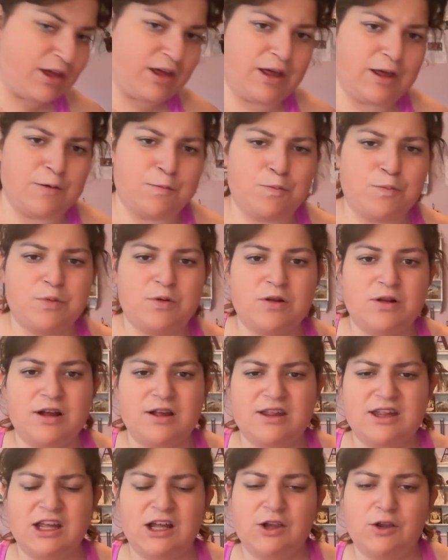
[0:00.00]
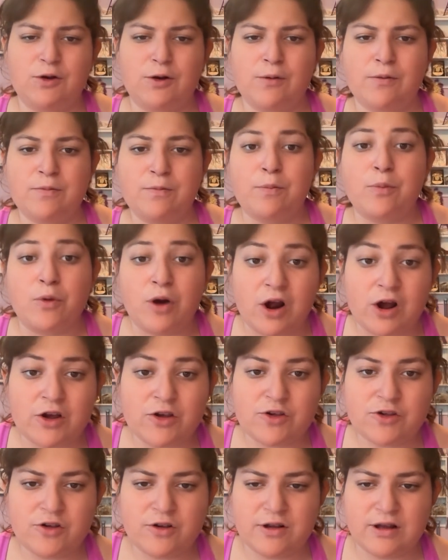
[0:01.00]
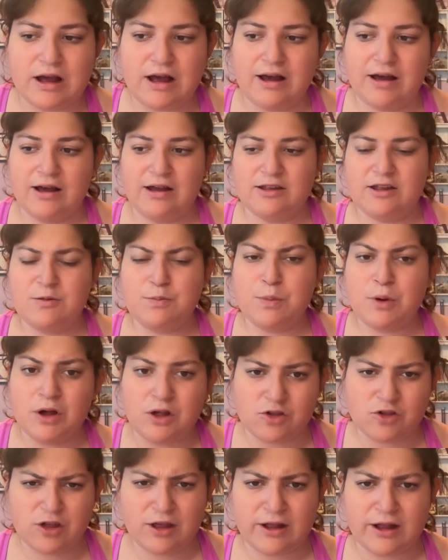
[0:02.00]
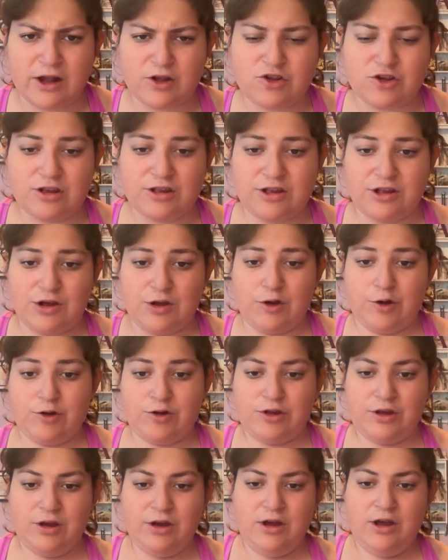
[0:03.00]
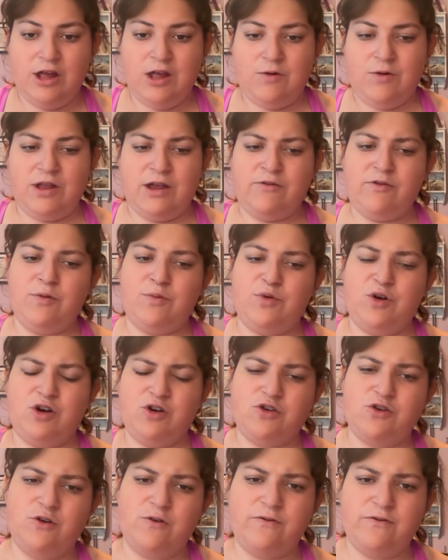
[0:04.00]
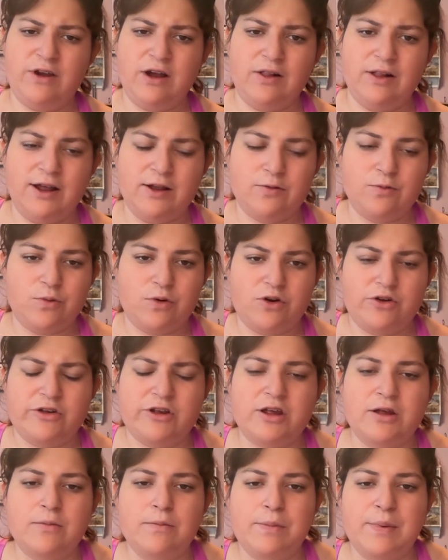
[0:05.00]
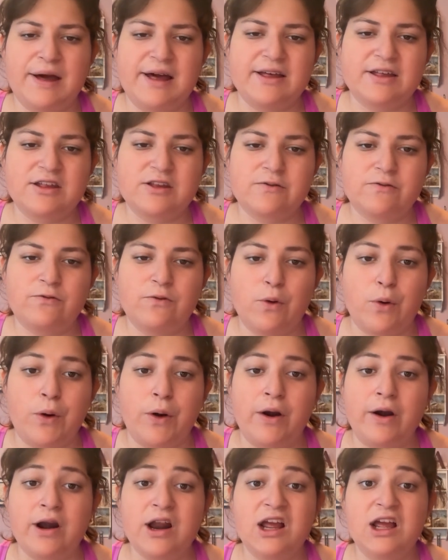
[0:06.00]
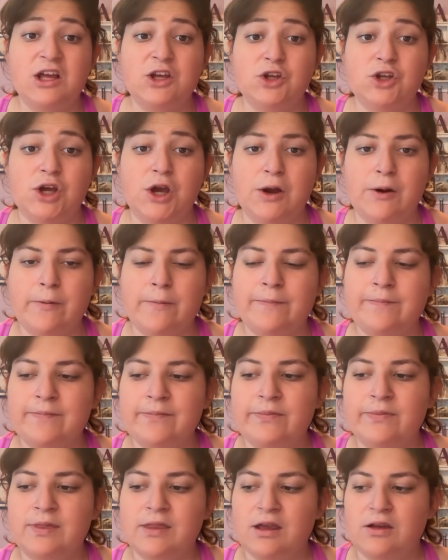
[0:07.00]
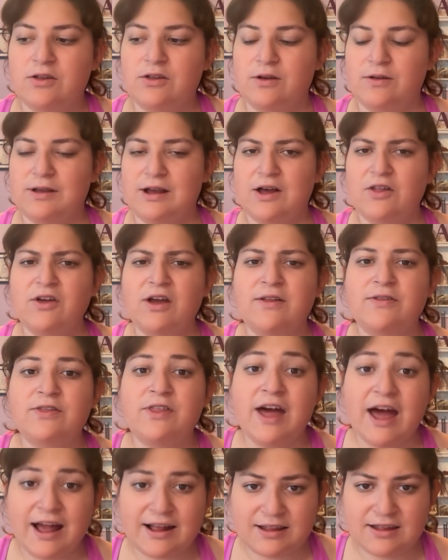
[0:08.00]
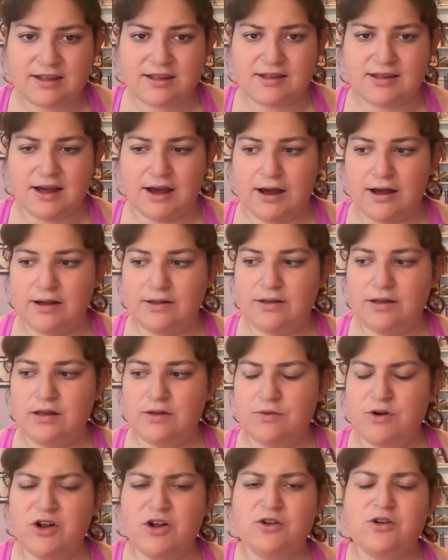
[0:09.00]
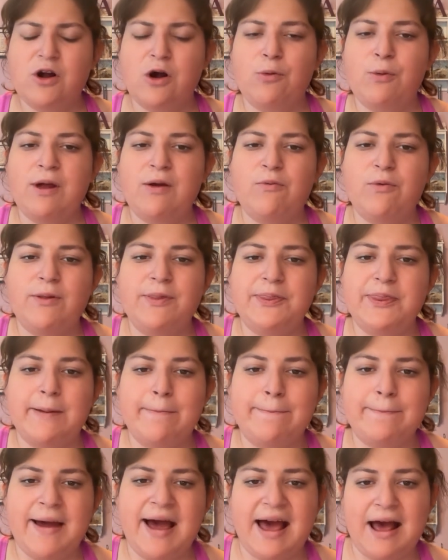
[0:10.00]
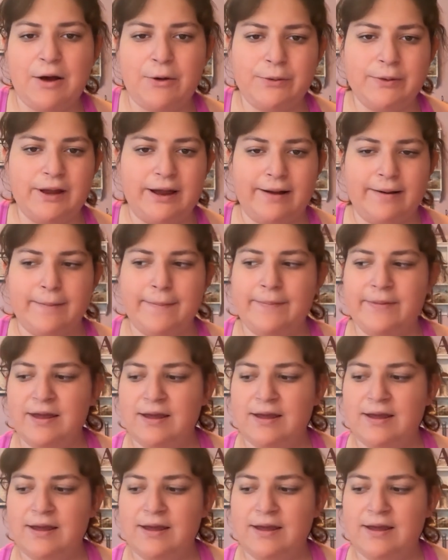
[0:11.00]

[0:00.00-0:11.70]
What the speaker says: a concealer brush, sponge like I just used, whatever brush you feel like works best for you. So now that that's done, we're gonna go in with the powder.